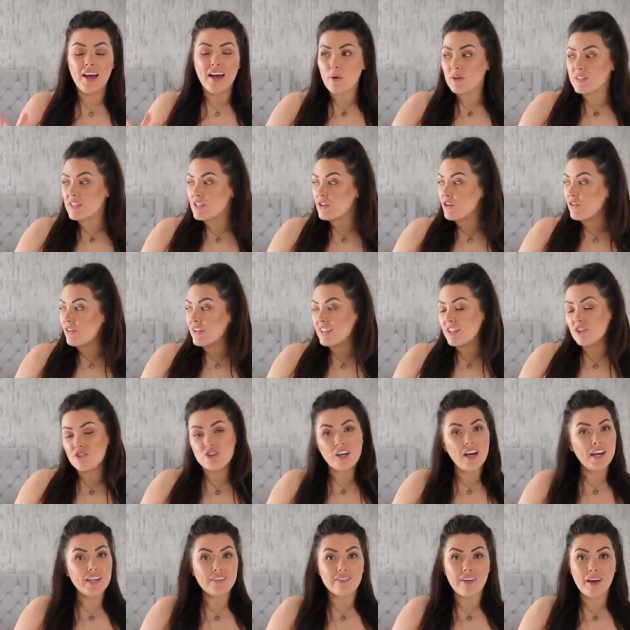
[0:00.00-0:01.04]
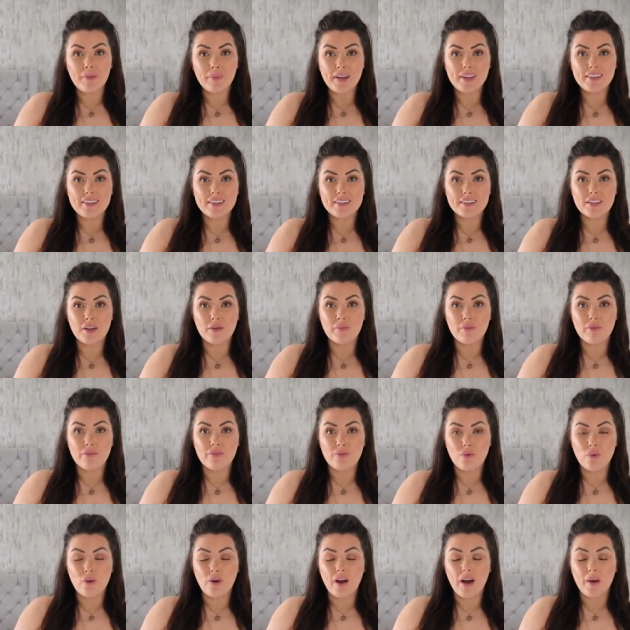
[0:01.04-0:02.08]
Because I'd already tried Fabletics out
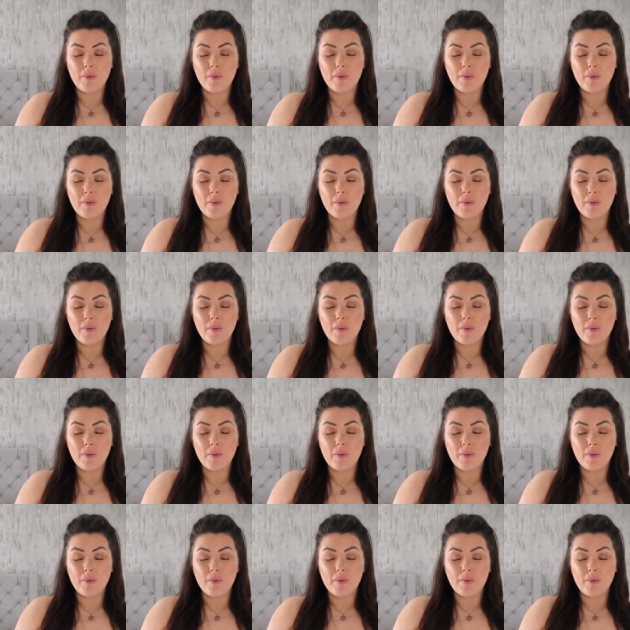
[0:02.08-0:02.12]
before,